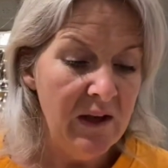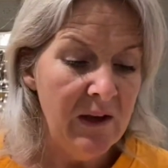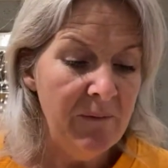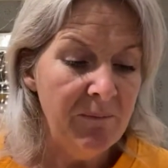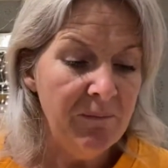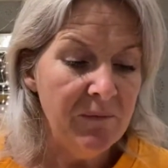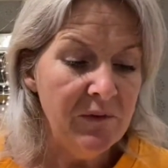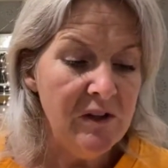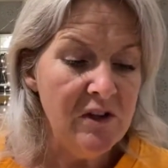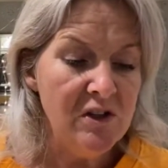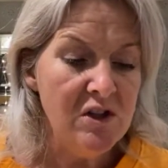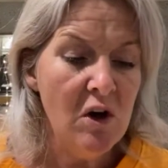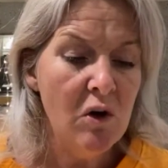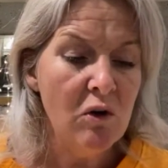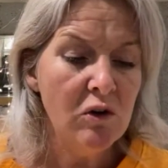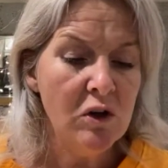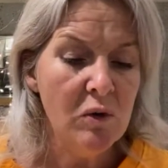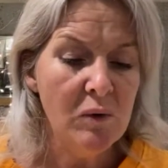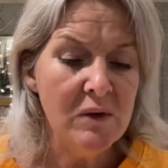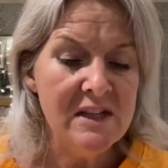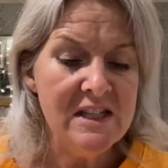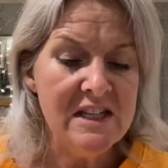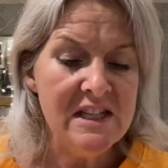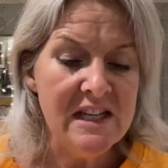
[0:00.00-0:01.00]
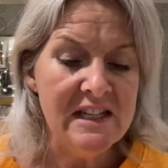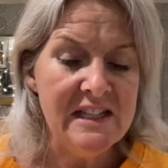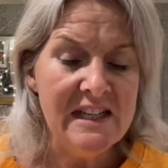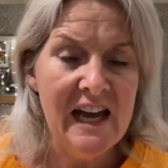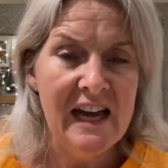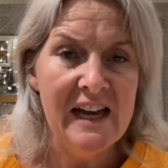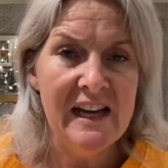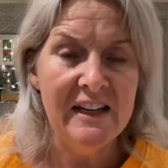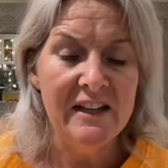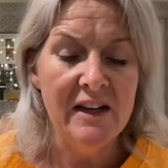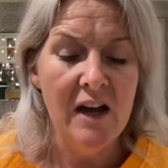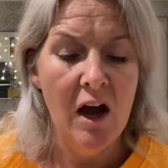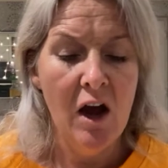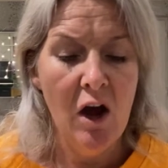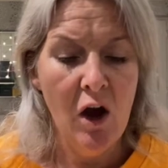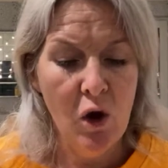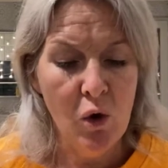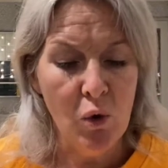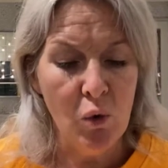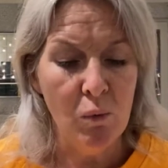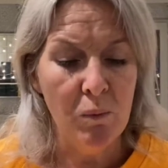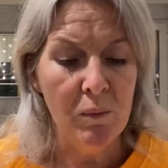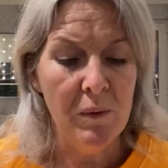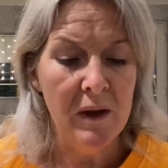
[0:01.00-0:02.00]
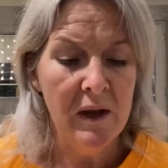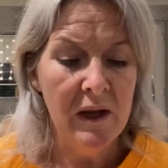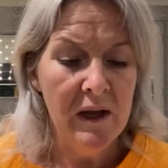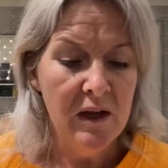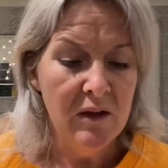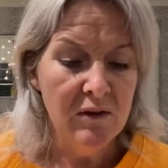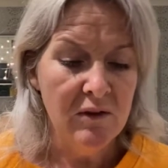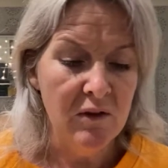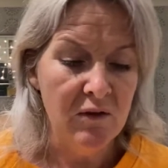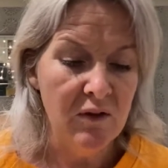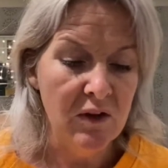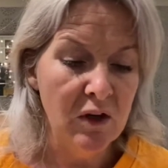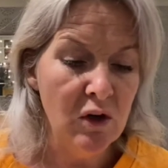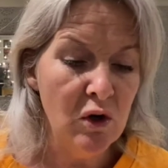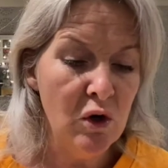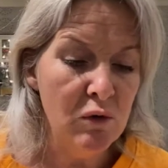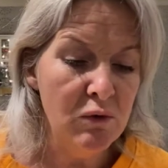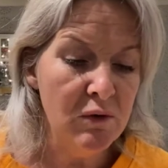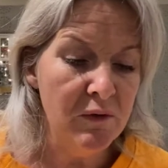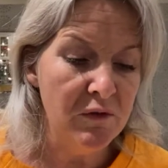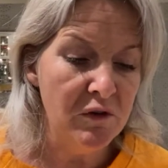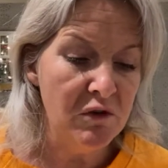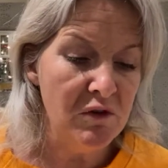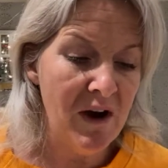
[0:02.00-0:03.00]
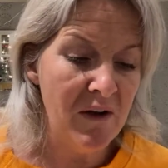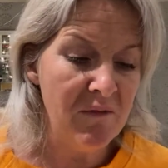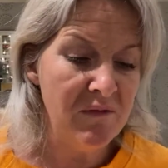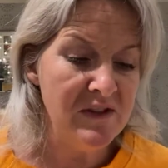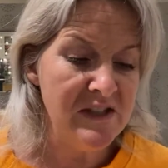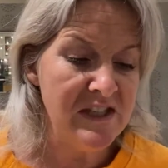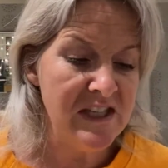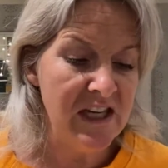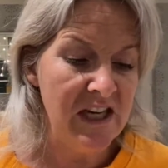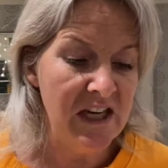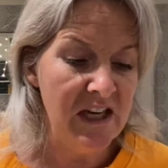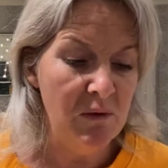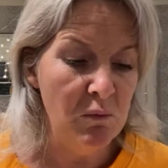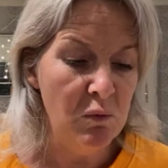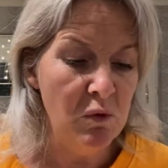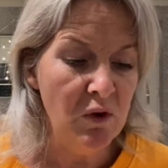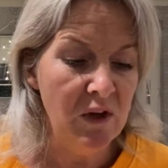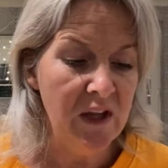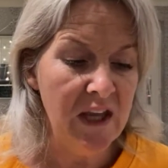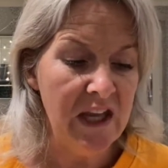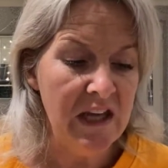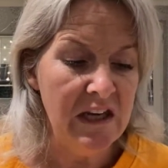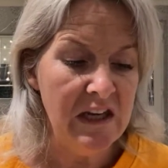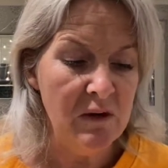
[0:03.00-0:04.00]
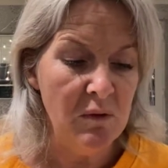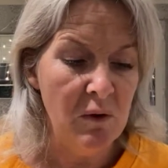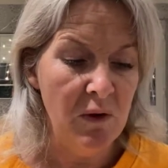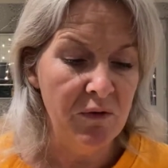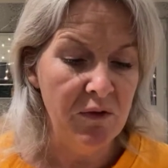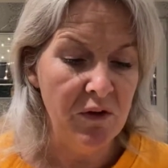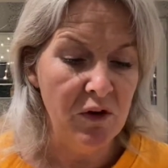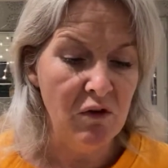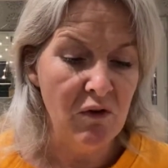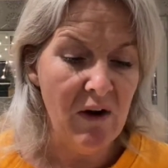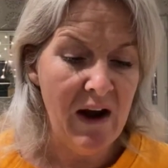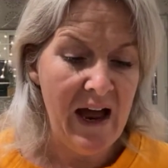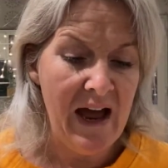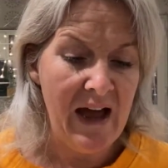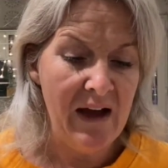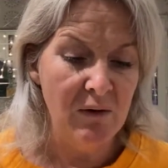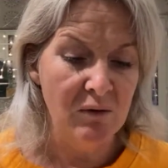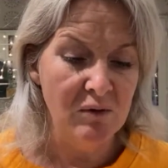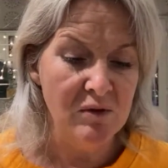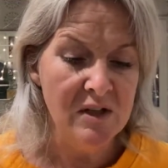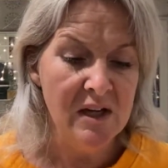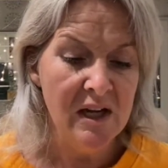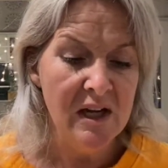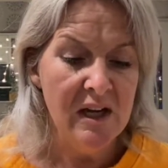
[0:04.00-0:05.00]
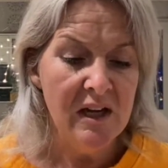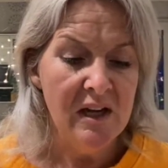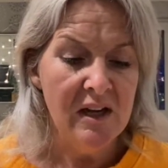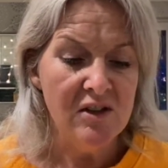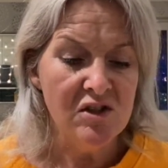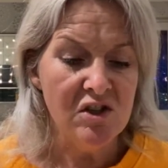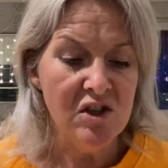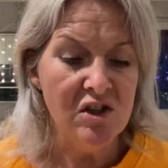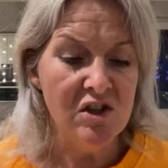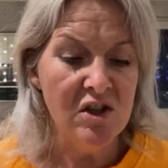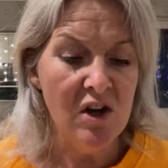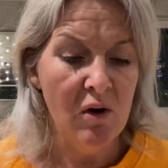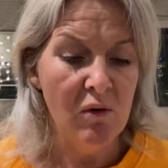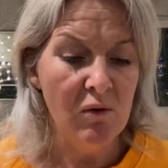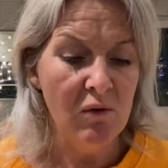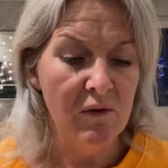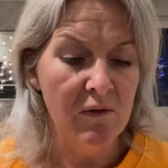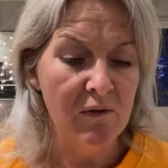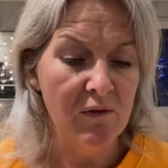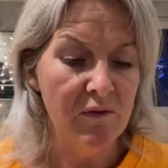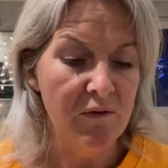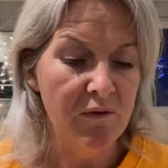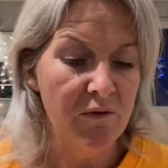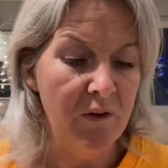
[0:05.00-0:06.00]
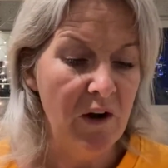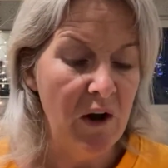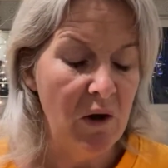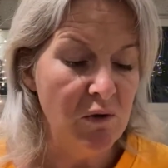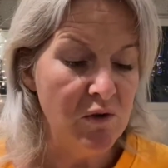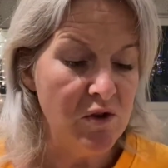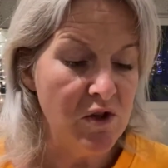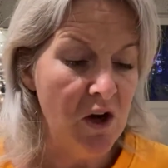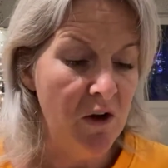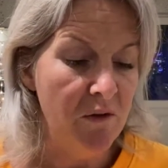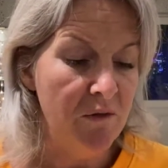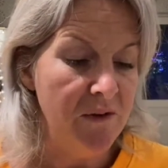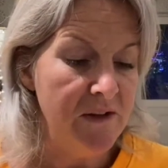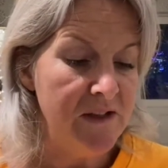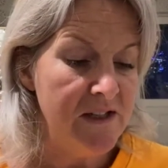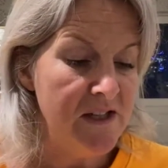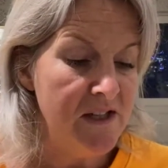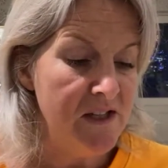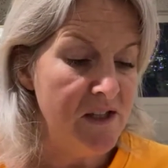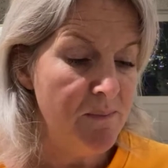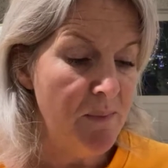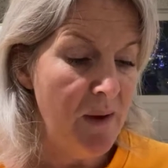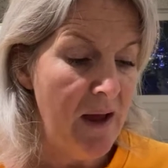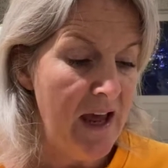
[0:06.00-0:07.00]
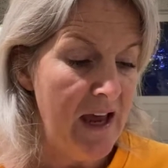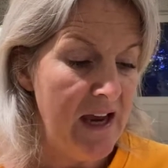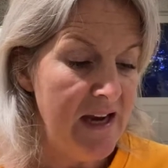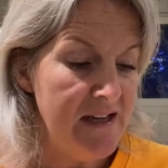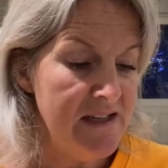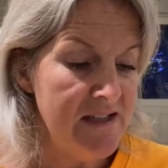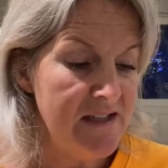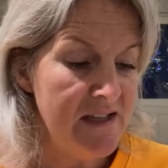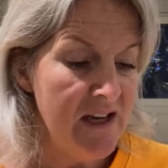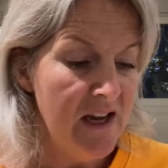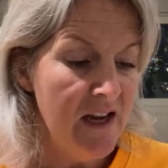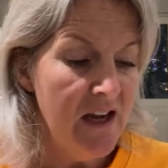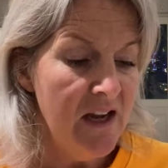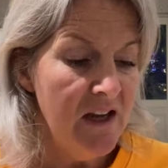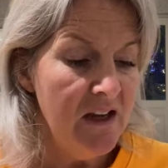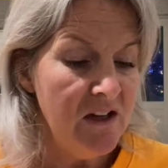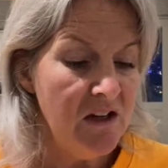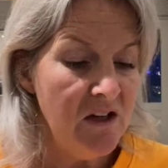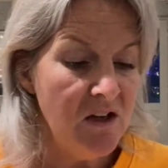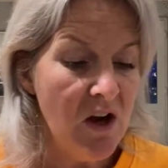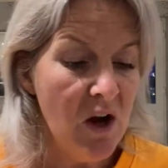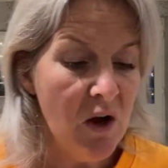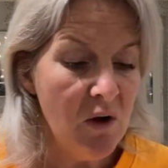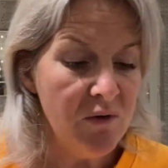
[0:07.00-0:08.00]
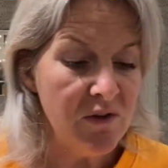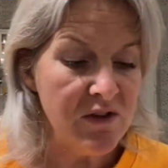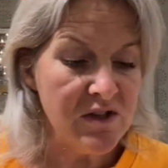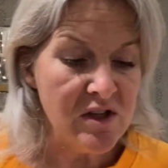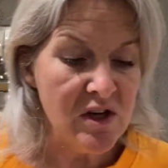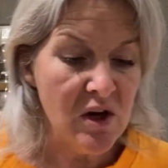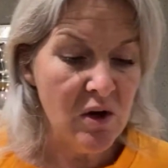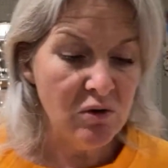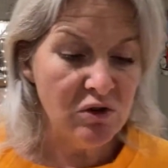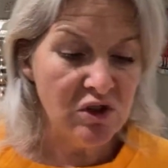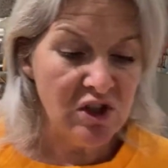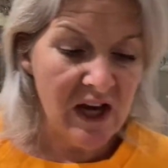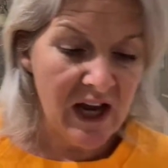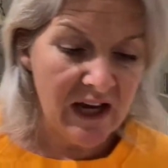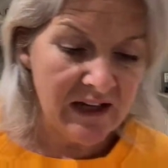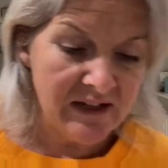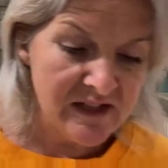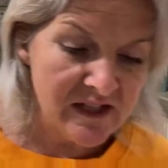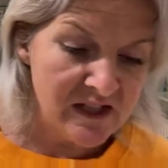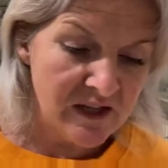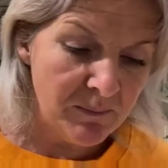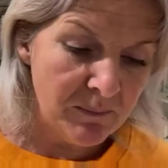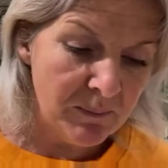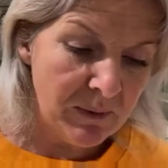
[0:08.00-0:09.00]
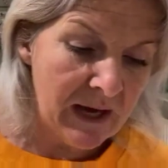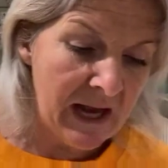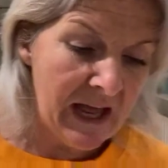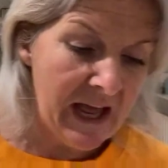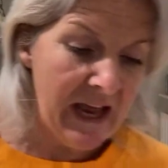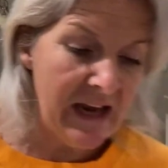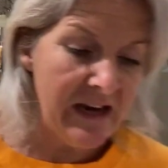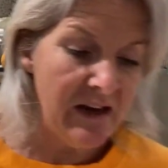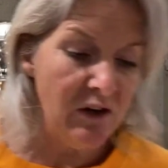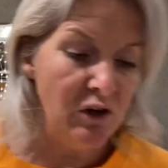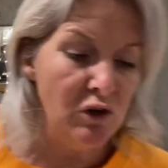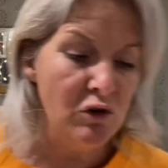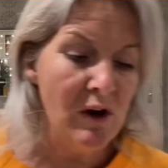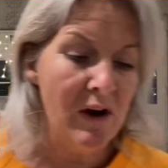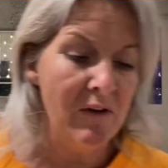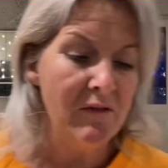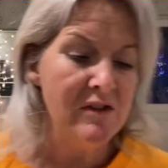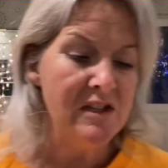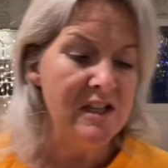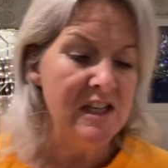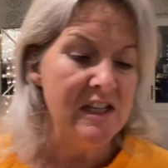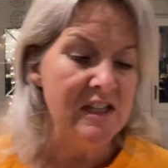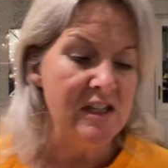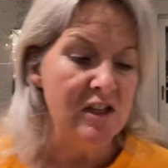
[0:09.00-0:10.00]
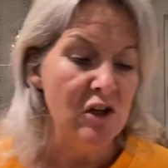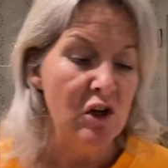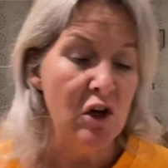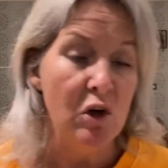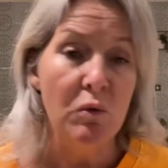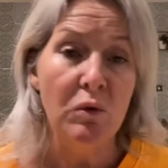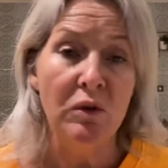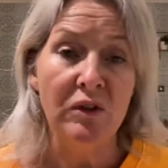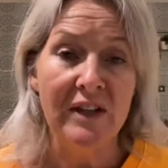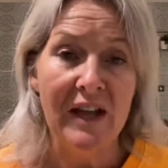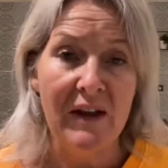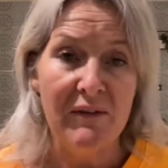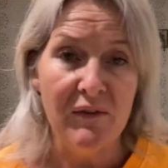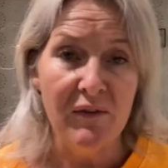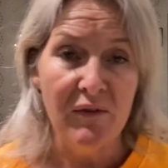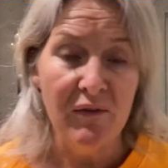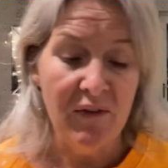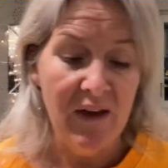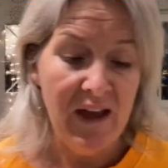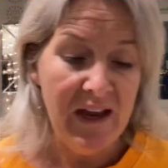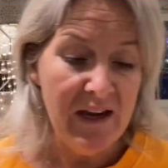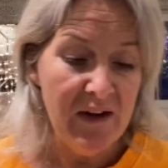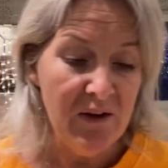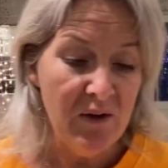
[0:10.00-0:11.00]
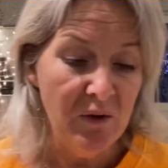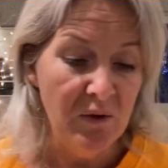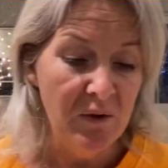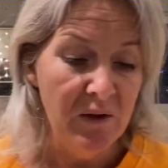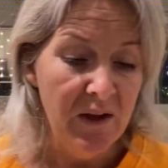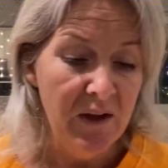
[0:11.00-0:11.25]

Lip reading: You don't go into your day and hope that the law of gravity will keep you on the ground so you don't float off into space. You know there's no chance at play, and gravity's law will never fail.